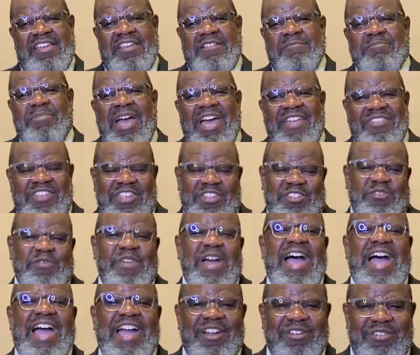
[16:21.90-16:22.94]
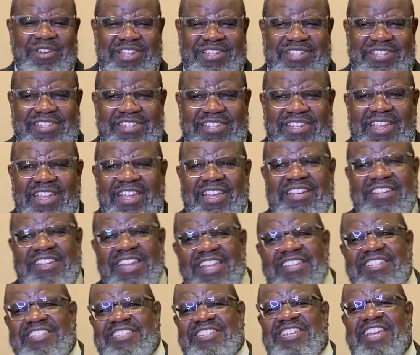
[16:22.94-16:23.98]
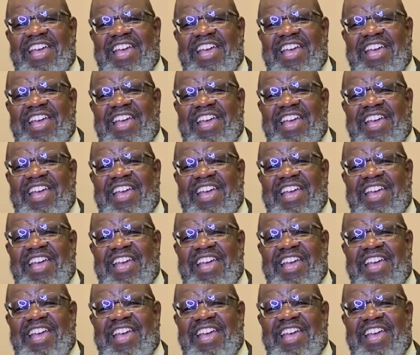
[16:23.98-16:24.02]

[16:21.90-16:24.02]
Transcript: by this virus, this